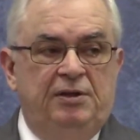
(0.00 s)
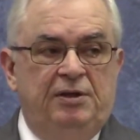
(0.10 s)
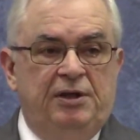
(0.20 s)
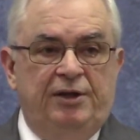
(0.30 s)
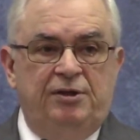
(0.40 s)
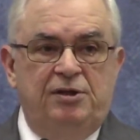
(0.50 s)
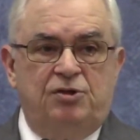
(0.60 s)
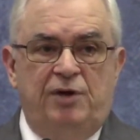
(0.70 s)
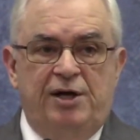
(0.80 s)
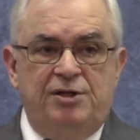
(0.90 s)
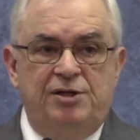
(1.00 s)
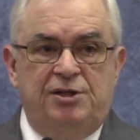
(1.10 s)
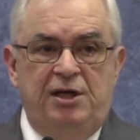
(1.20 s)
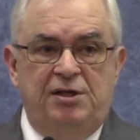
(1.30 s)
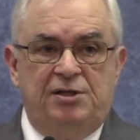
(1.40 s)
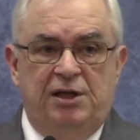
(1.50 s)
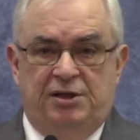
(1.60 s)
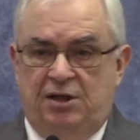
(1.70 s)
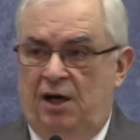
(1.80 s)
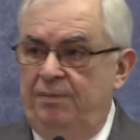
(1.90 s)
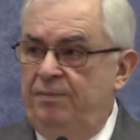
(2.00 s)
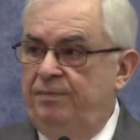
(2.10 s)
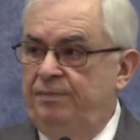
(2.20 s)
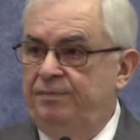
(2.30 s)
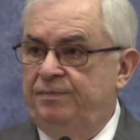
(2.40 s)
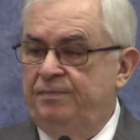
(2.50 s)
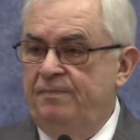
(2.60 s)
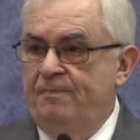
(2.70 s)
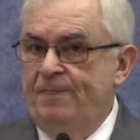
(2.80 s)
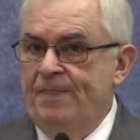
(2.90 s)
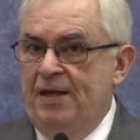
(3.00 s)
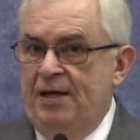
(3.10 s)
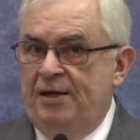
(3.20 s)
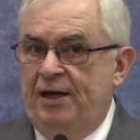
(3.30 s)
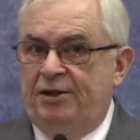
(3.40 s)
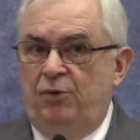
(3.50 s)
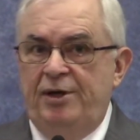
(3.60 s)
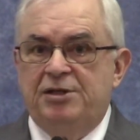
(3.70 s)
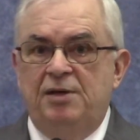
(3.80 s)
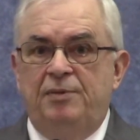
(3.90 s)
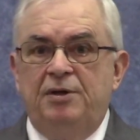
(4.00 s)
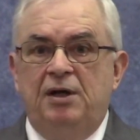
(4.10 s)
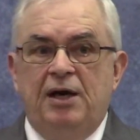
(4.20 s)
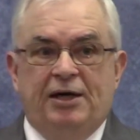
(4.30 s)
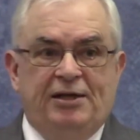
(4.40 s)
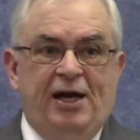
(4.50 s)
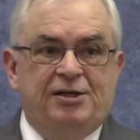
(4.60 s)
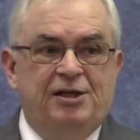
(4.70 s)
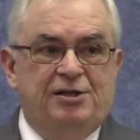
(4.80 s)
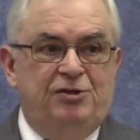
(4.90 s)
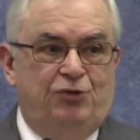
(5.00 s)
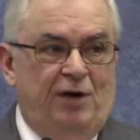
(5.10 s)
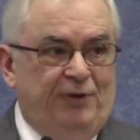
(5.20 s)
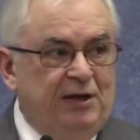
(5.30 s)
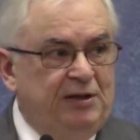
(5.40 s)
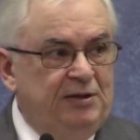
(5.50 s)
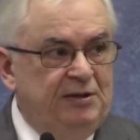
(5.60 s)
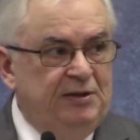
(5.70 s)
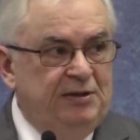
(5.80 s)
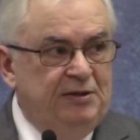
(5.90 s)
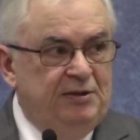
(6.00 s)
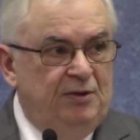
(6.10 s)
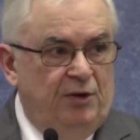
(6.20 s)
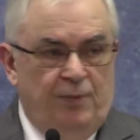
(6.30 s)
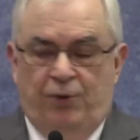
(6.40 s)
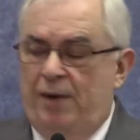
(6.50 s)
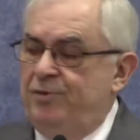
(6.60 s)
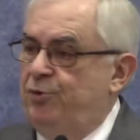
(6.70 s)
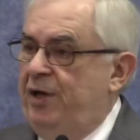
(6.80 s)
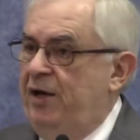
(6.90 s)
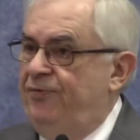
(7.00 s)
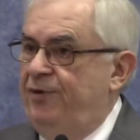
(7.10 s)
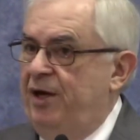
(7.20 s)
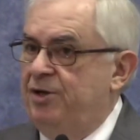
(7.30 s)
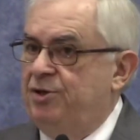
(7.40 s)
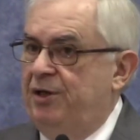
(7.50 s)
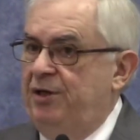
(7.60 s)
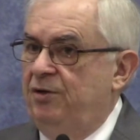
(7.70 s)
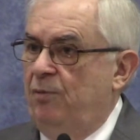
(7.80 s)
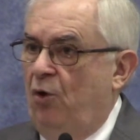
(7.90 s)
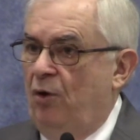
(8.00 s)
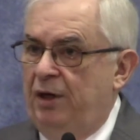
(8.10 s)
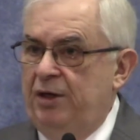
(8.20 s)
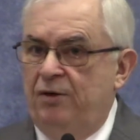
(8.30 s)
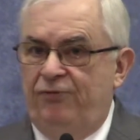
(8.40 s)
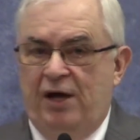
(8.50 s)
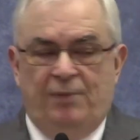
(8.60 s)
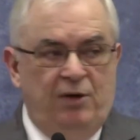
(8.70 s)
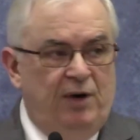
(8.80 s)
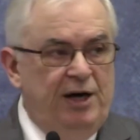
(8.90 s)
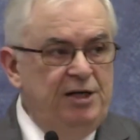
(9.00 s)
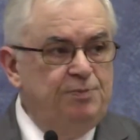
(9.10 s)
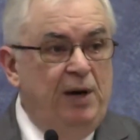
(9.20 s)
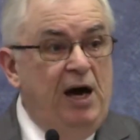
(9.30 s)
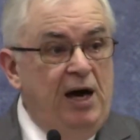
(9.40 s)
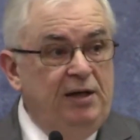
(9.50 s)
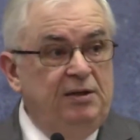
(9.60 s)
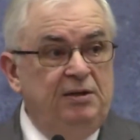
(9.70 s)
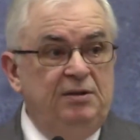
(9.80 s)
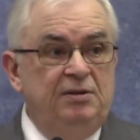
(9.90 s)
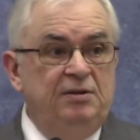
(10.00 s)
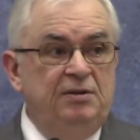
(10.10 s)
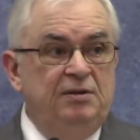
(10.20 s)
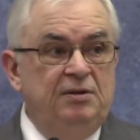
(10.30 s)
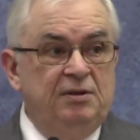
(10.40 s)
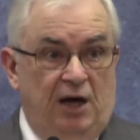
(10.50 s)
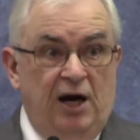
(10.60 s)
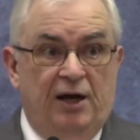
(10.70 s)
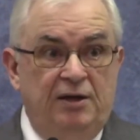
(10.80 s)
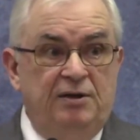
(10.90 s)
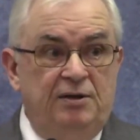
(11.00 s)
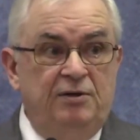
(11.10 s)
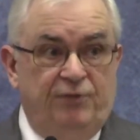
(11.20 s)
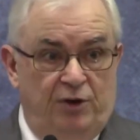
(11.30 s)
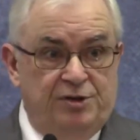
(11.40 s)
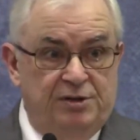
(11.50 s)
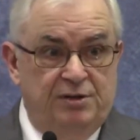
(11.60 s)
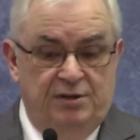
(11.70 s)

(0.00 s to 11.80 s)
Not the distraction Satan sets up. Not the way someone attacks us in traffic, or the problems we have financially or morally or family-wise, but God first.